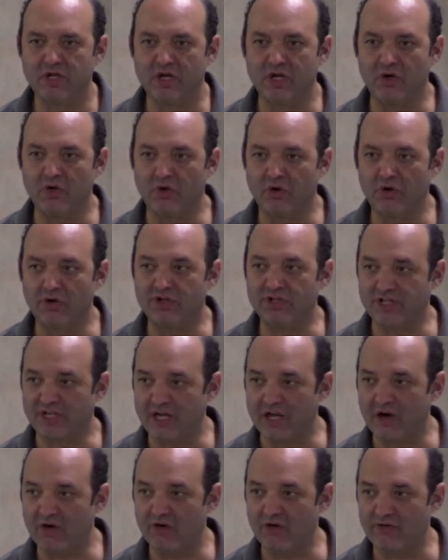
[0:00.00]
in order to
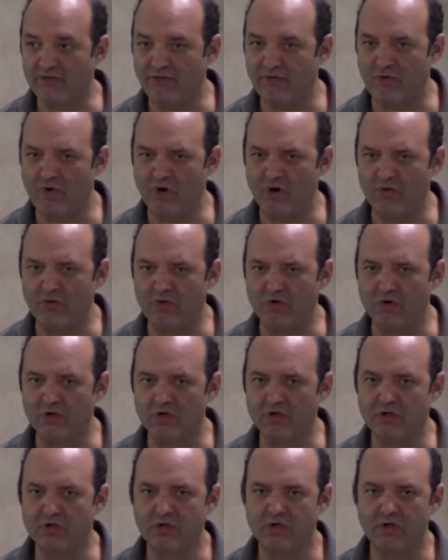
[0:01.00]
carry forward